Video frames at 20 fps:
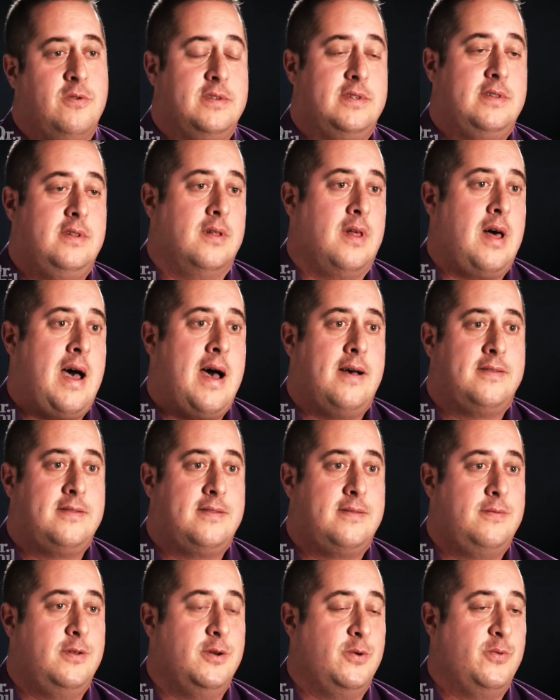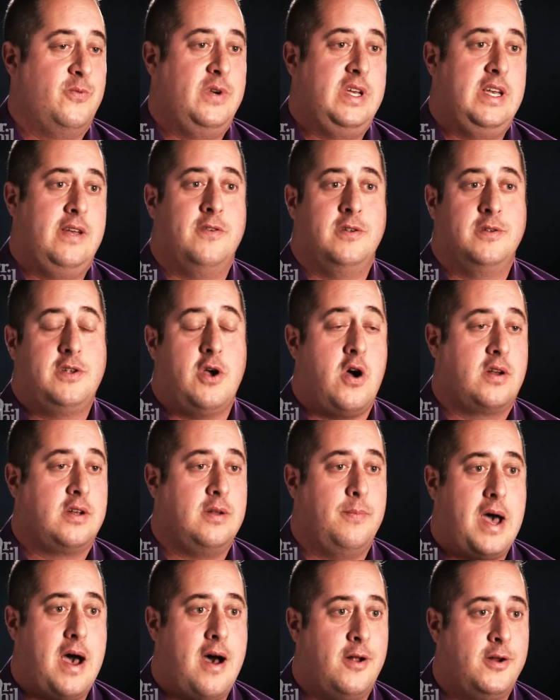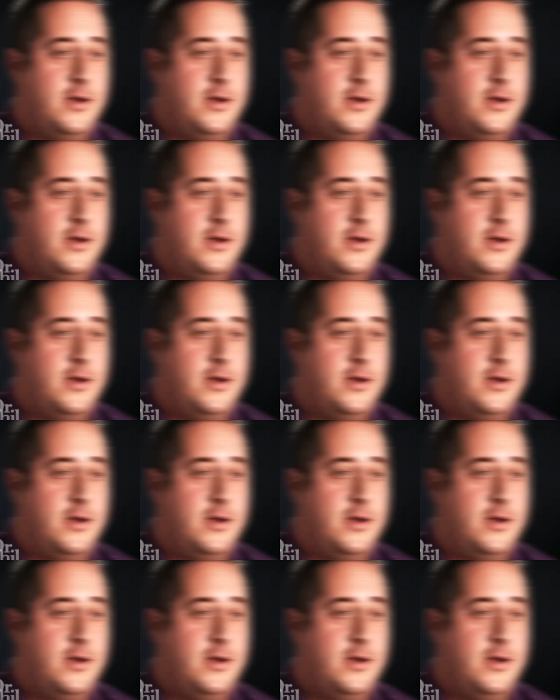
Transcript: was the last that we even talked about